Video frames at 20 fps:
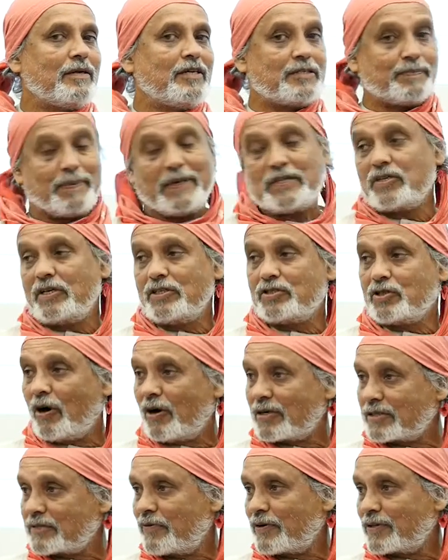especially
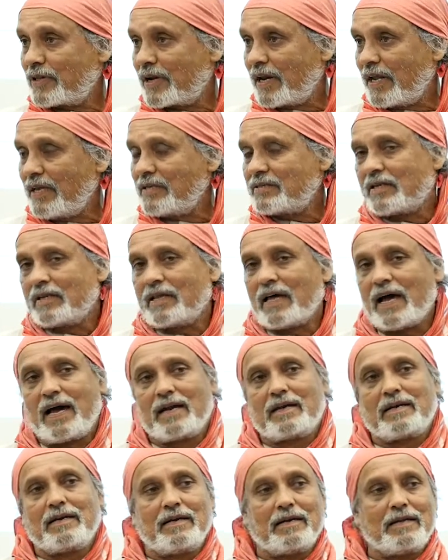George for the reason
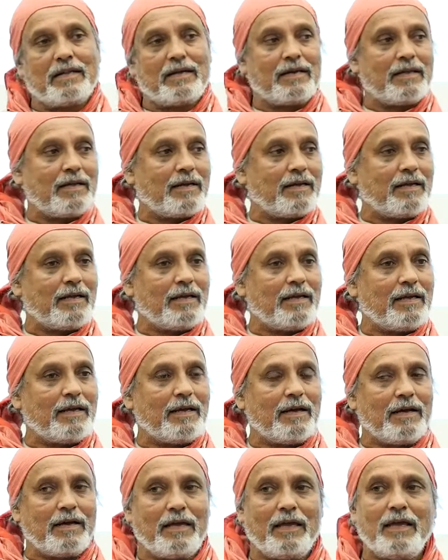that
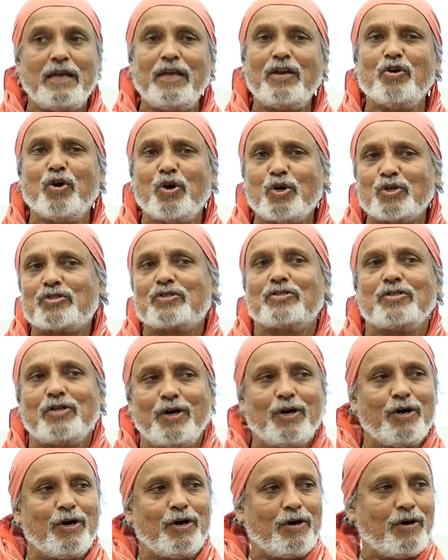he knows,
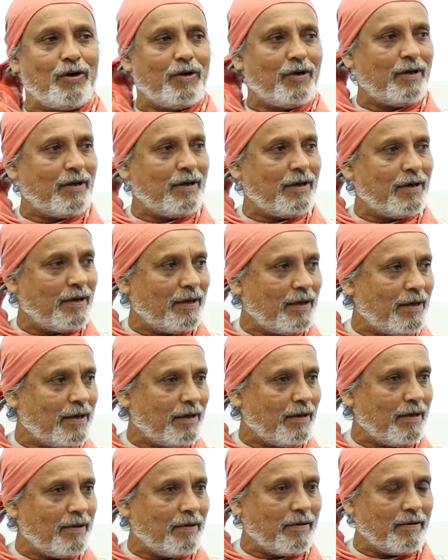
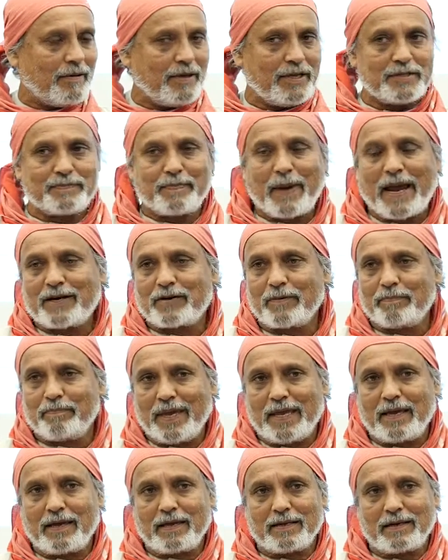in spite of
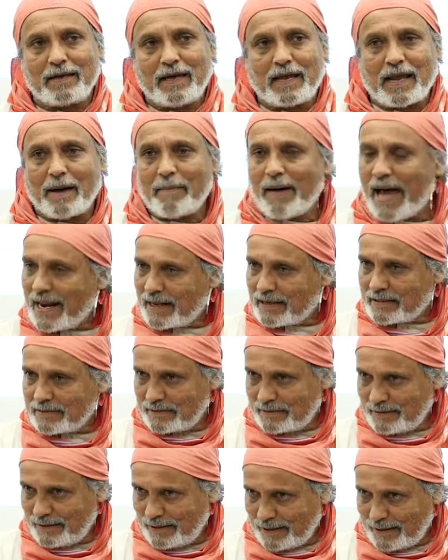being an
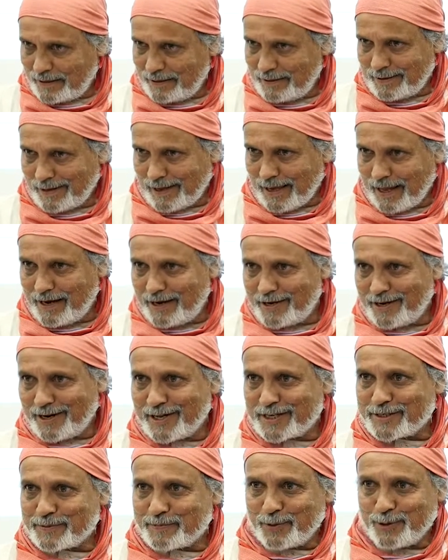American and
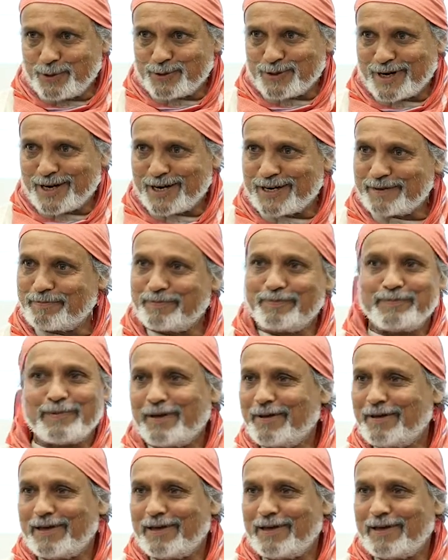Canadian exposure and